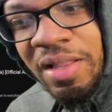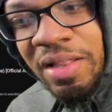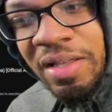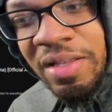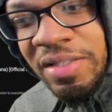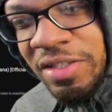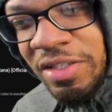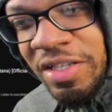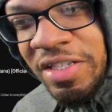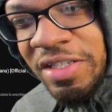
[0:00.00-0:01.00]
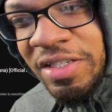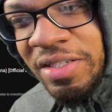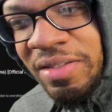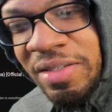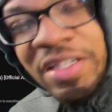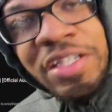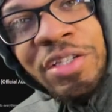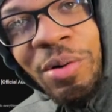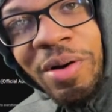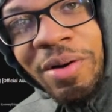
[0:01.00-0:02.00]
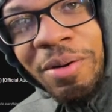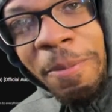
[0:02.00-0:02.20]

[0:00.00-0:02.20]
This is going to hurt.